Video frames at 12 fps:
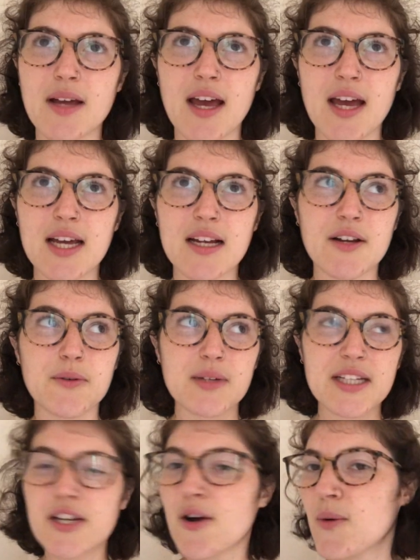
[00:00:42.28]
And I don't
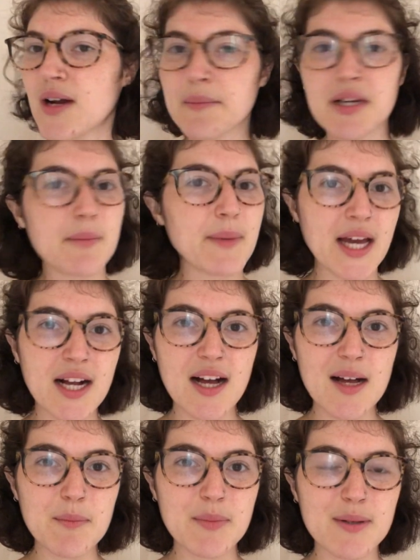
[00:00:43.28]
really know what I'm gonna pick
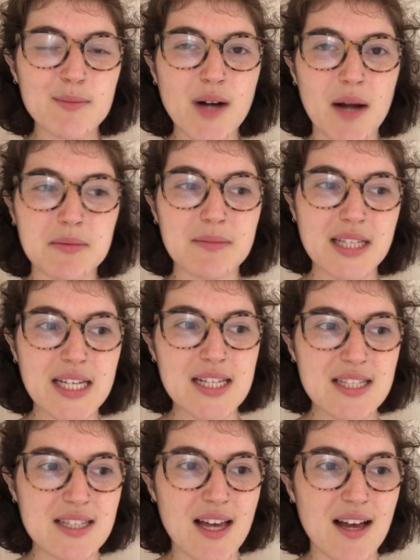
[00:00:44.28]
up. Probably
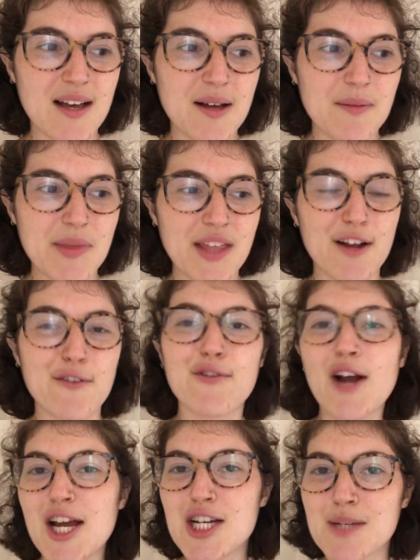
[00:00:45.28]
something
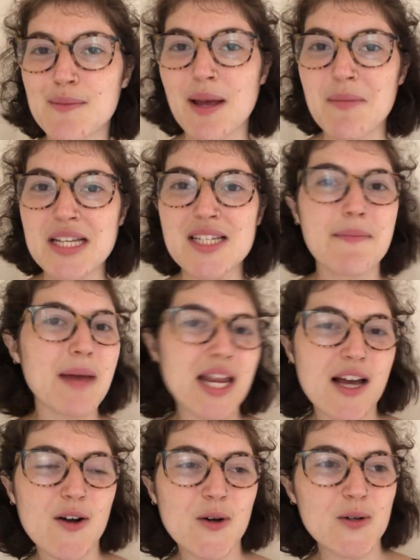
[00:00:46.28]
fresh, maybe
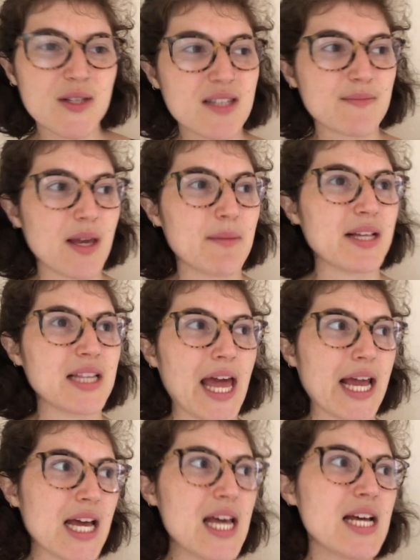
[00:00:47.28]
tomatoes, maybe
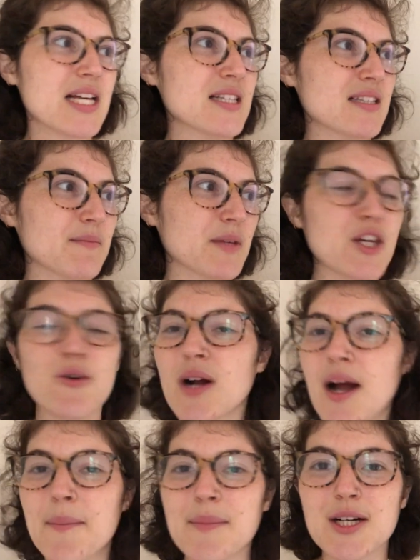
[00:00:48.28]
like some
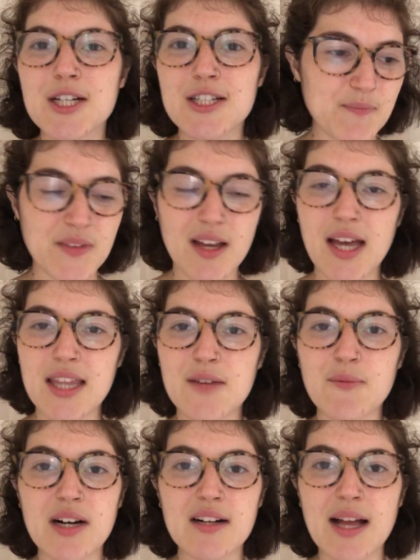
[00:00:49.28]
cucumbers. And then
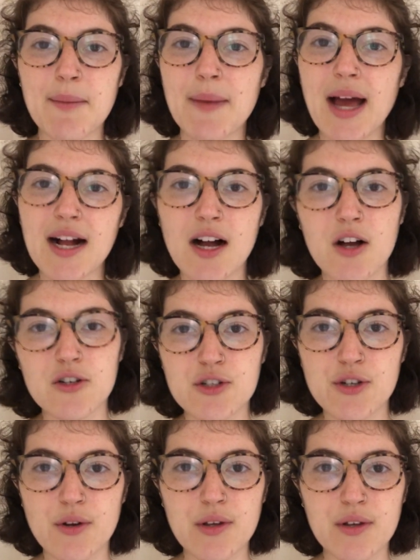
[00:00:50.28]
when I'll get back, I'll
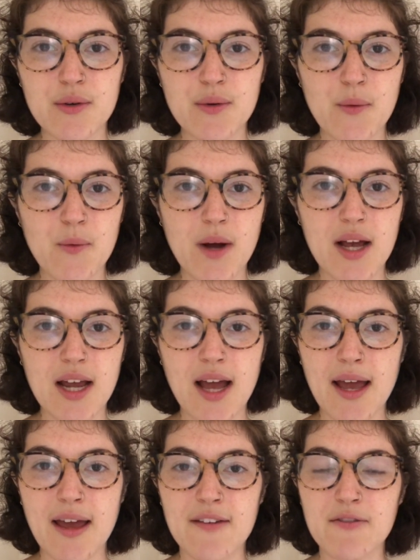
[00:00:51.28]
show you what
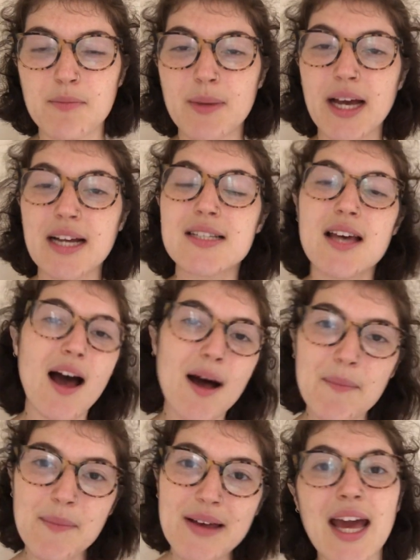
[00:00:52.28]
I've picked
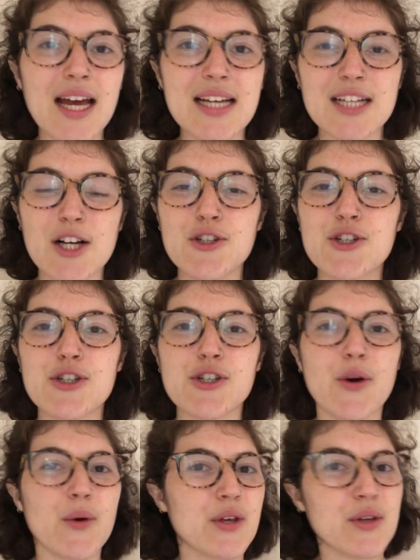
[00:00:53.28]
up and I'll
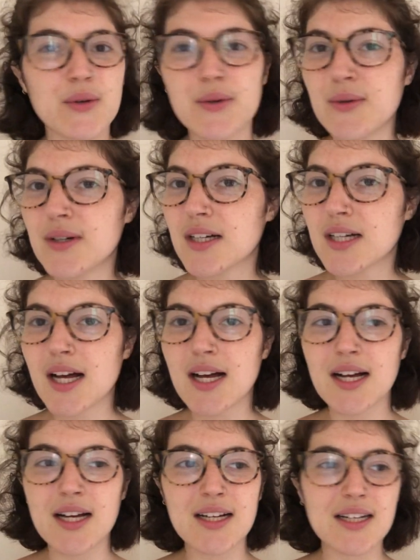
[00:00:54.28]
show you
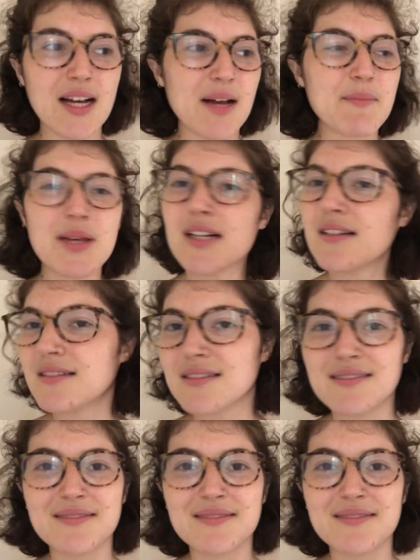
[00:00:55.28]
a meal